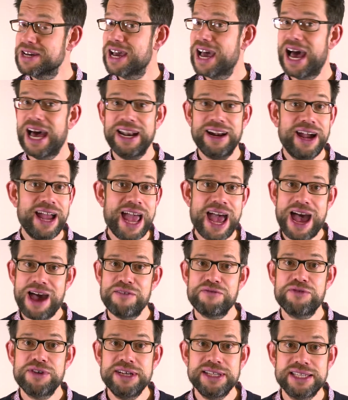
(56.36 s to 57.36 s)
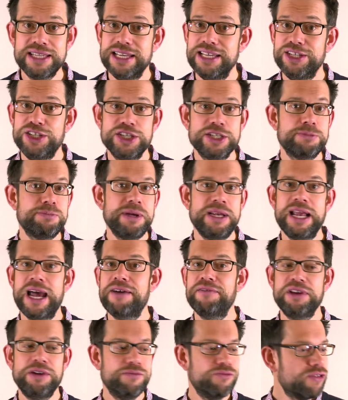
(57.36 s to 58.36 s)
And I have recently just been
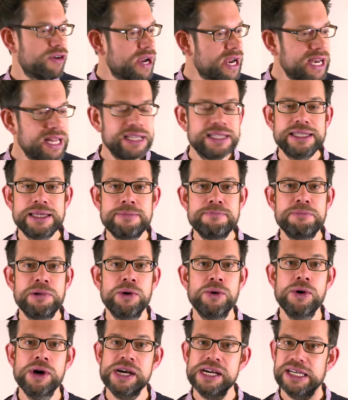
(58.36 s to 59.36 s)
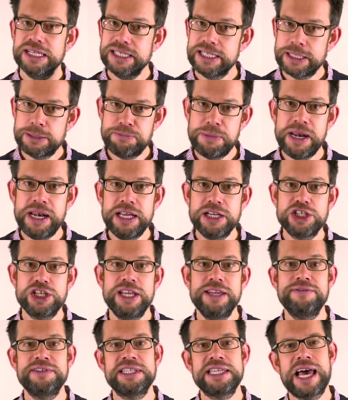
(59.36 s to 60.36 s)
having really simple spinach
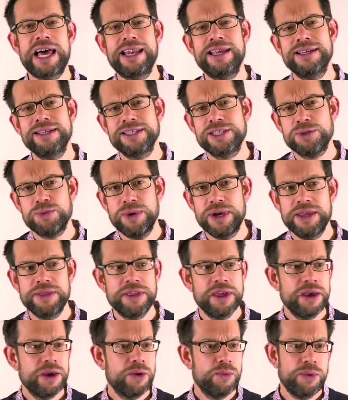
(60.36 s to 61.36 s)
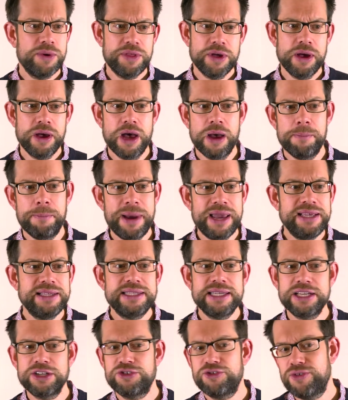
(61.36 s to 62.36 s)
leaf salads with a
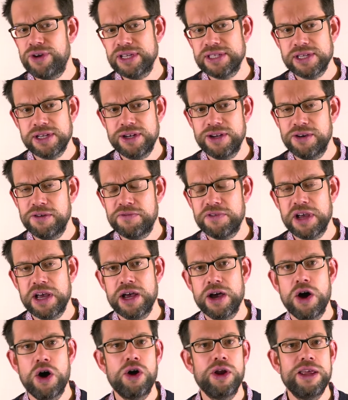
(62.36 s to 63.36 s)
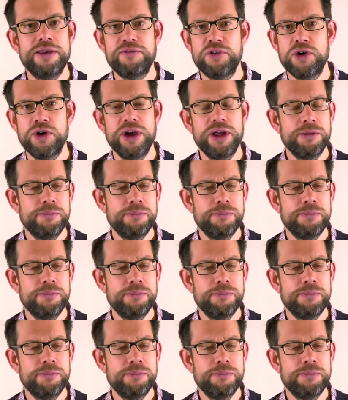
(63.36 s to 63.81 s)
basic drizzle of olive oil